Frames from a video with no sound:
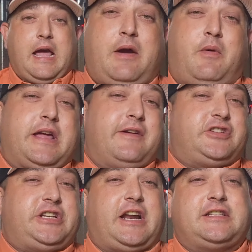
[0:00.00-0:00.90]
And I want to give a
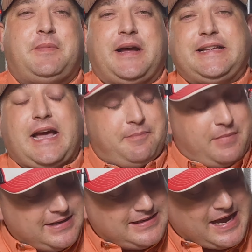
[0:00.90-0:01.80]
shout out to my dad.
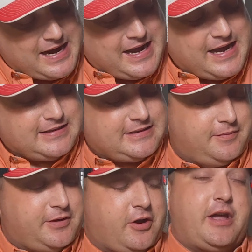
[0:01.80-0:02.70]
My dad, I asked
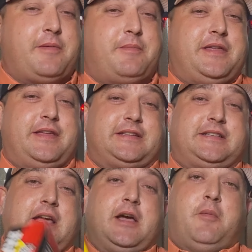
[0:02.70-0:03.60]
him to go get me
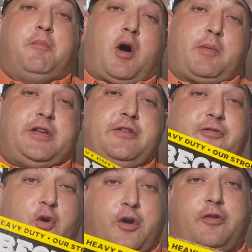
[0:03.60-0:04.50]
this barbecue
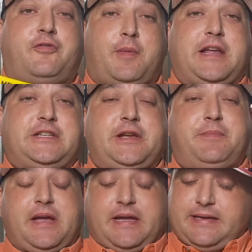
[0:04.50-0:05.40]
foil from
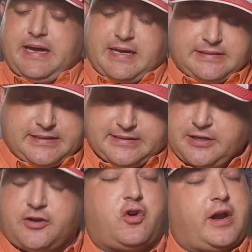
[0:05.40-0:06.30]
HEB. Guys, this is
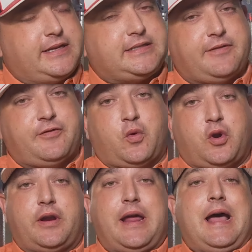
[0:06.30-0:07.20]
the greatest stuff in the
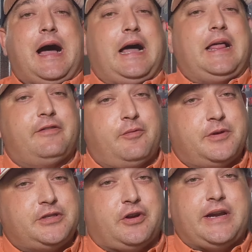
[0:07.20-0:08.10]
world. I live in
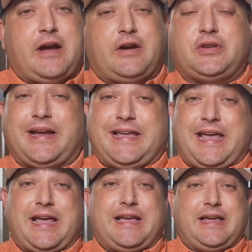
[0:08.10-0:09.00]
Missouri now, so I
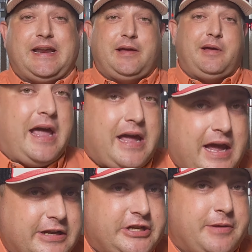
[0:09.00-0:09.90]
can't get it.
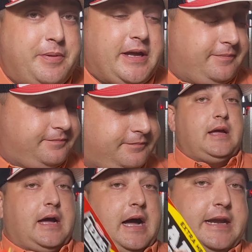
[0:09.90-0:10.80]
Hey, HEB,
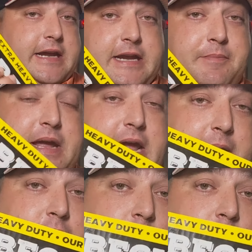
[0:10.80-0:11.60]
I need to be able